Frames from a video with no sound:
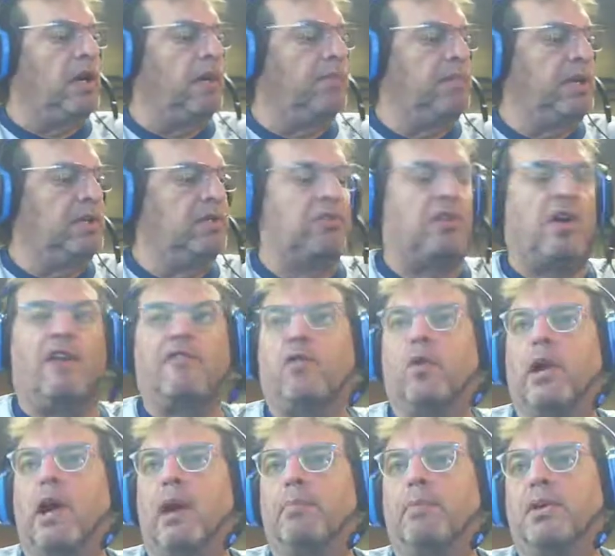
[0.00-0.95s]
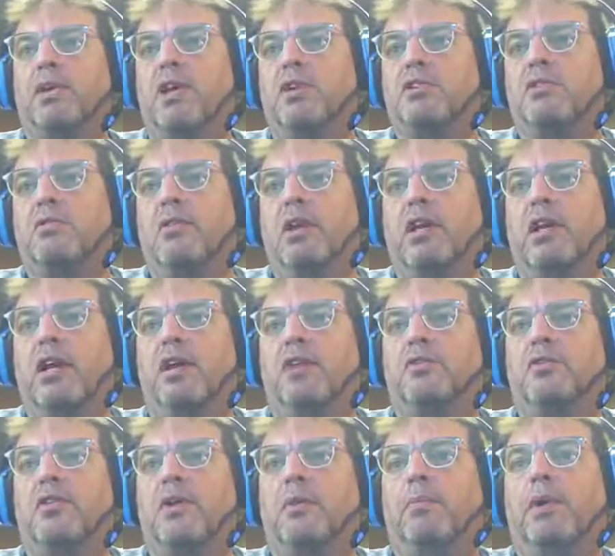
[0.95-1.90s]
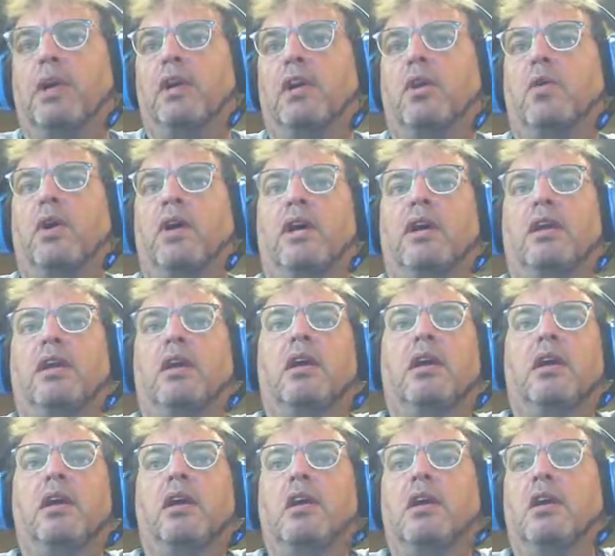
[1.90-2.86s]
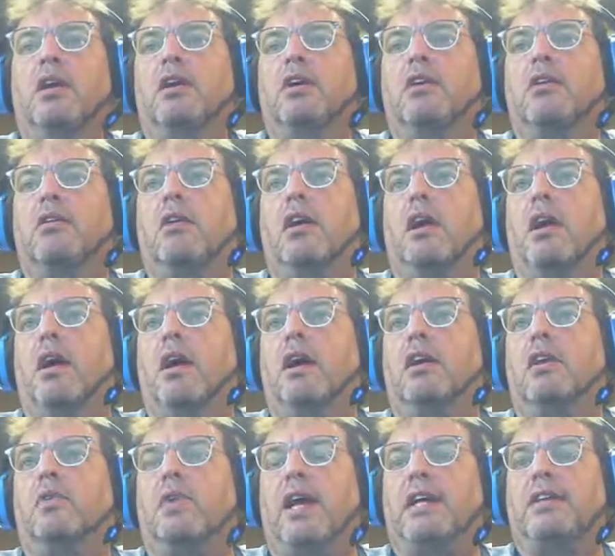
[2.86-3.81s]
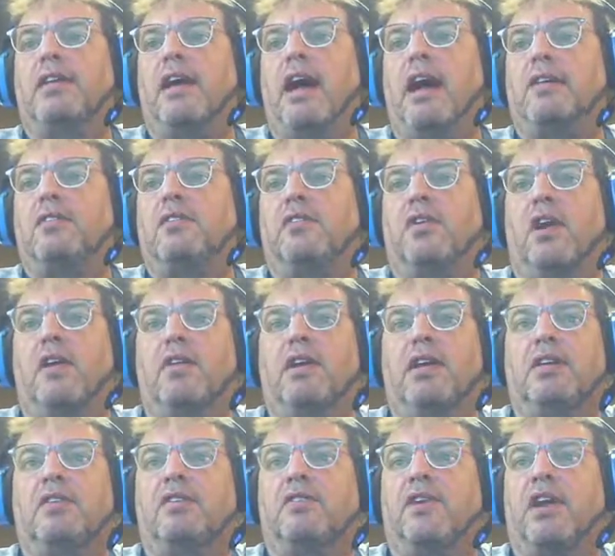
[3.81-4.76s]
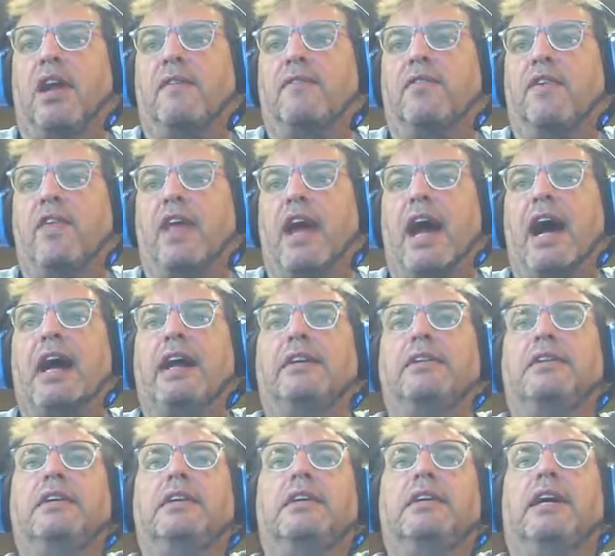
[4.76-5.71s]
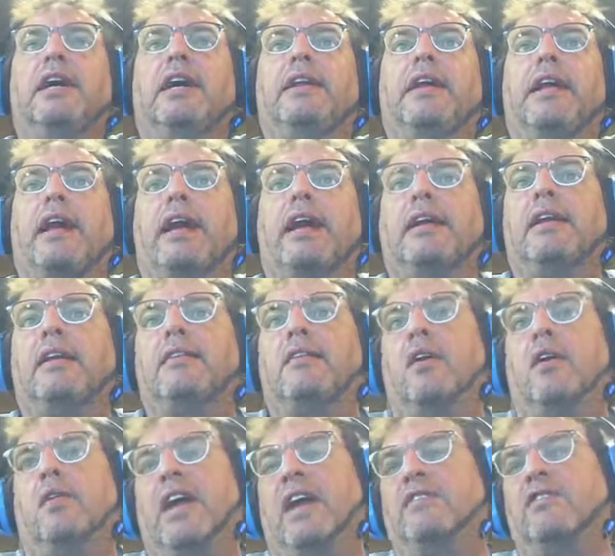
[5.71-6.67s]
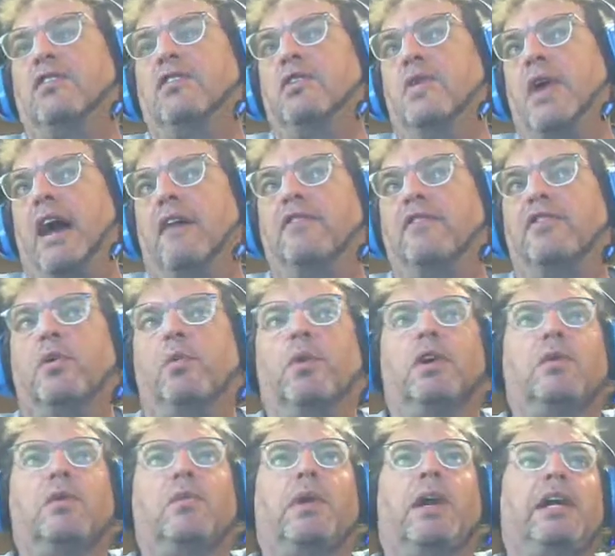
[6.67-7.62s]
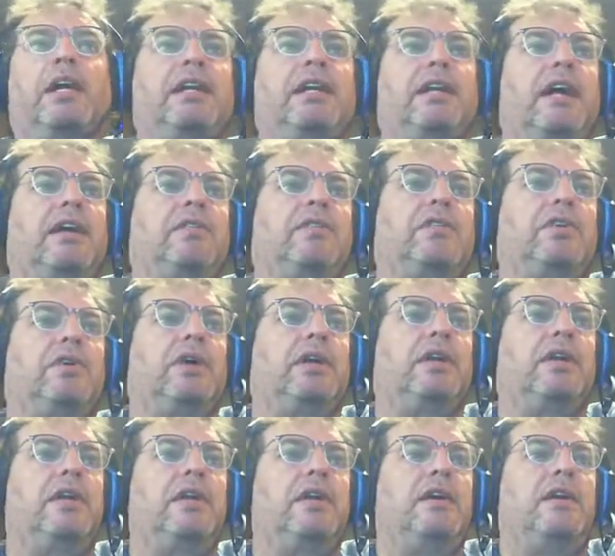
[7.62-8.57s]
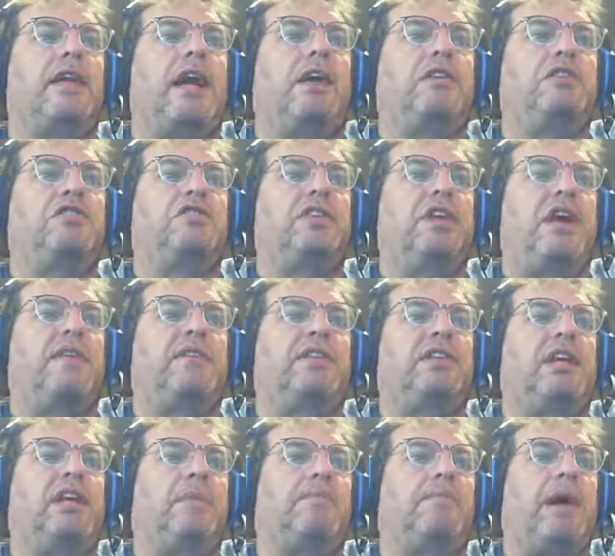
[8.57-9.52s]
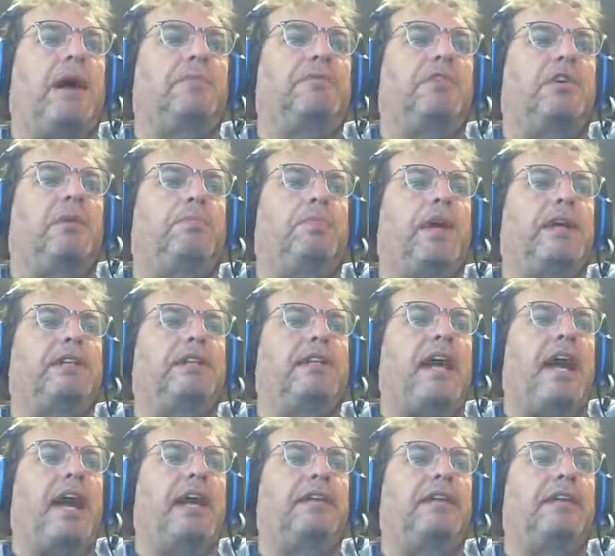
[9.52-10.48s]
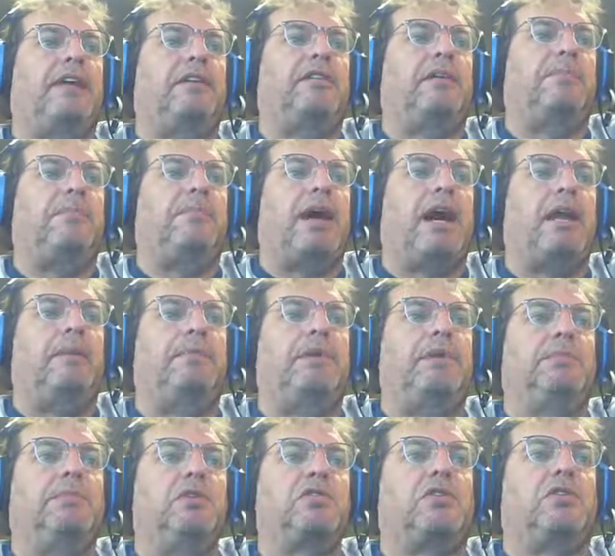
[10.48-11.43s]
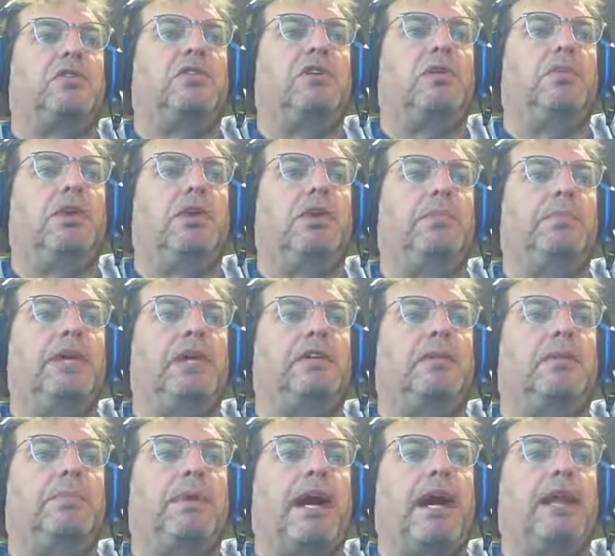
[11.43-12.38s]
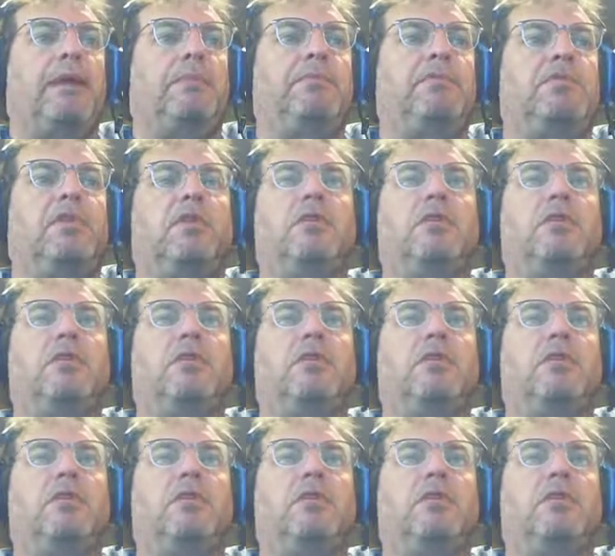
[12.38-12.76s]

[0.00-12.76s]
on a big software application right now, so I'm going to go ahead and create that so that everything's set up for that, and then I can only have to do half the work when I get down to it. Now you should have a thing that pops up like that down at the bottom. Your most current one will be at the bottom,